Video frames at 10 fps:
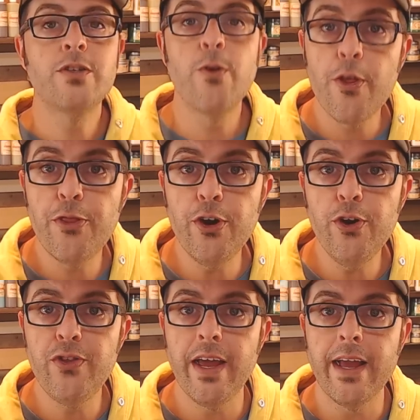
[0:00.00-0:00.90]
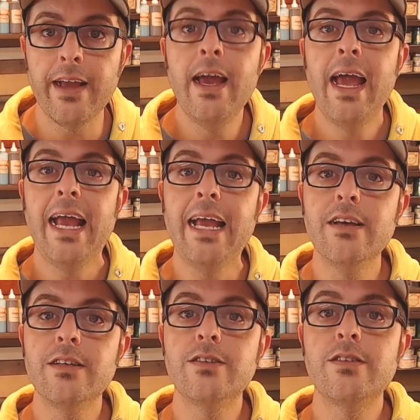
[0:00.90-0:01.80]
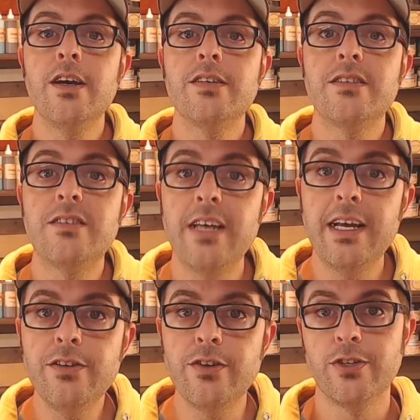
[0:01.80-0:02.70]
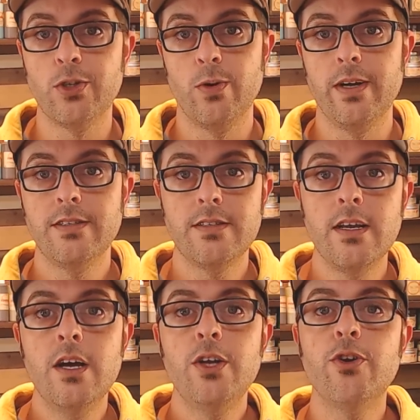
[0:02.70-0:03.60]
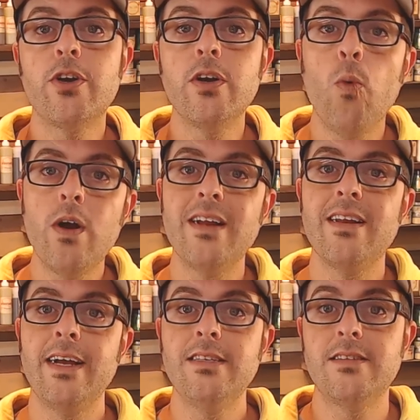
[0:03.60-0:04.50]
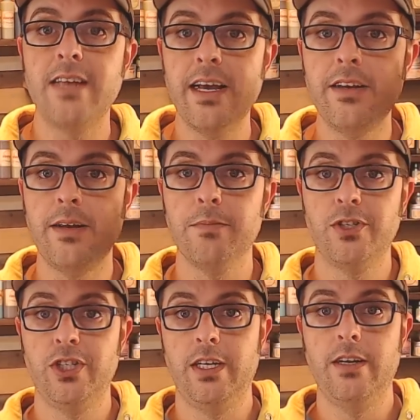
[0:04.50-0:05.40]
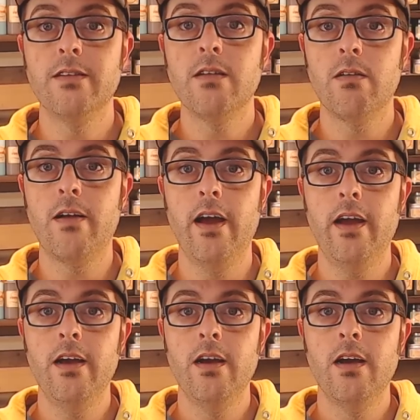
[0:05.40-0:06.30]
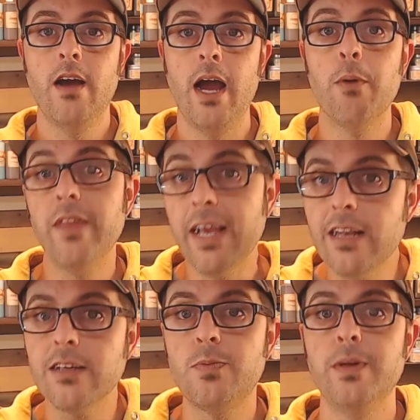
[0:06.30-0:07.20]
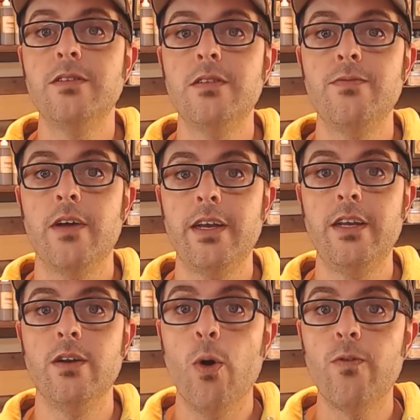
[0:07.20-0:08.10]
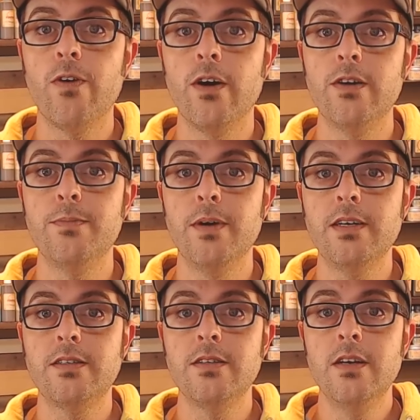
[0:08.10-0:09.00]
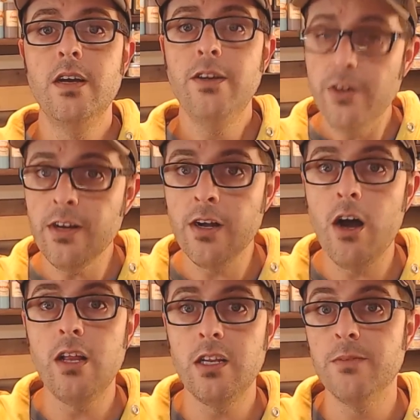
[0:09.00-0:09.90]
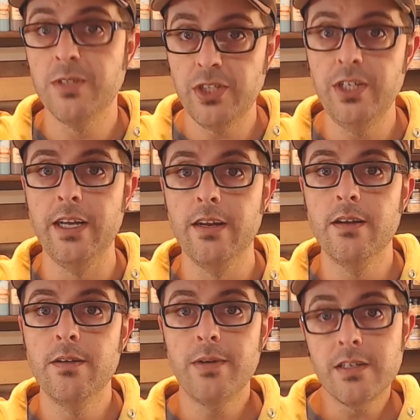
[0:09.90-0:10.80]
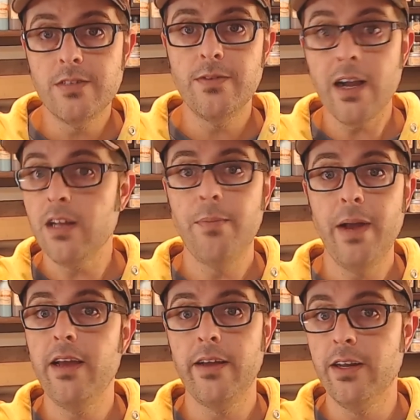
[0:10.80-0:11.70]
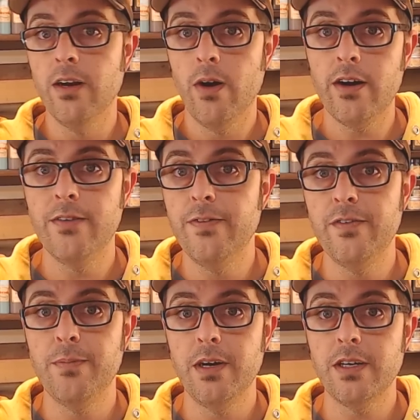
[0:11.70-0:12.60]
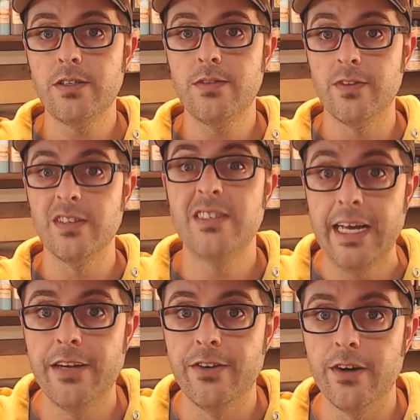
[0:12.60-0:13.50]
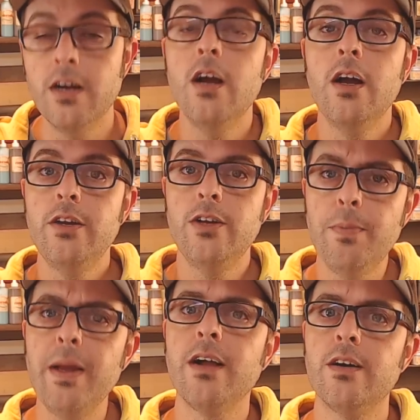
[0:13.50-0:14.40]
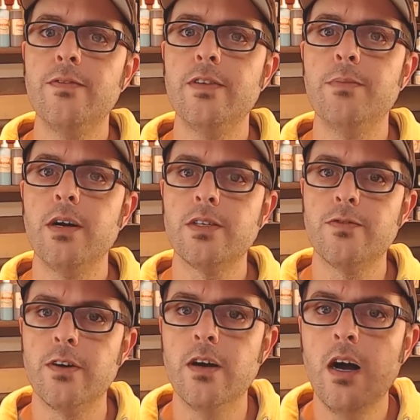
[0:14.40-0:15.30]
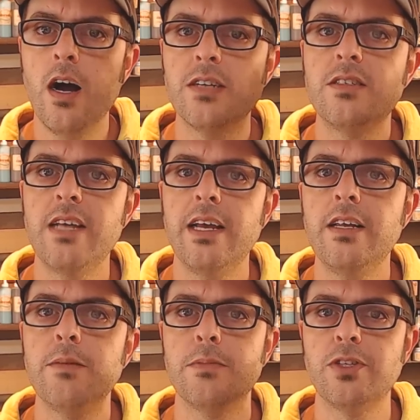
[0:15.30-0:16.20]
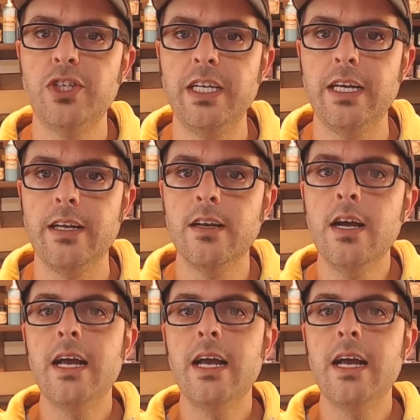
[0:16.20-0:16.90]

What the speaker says: So the third thing is sander choice. You're gonna want a nice sanding machine, okay? And when they get expensive, like, over $100, you're going to call it a machine. Because if you're not going to pay, $150 for a sander, you're paying $150 for a sanding machine.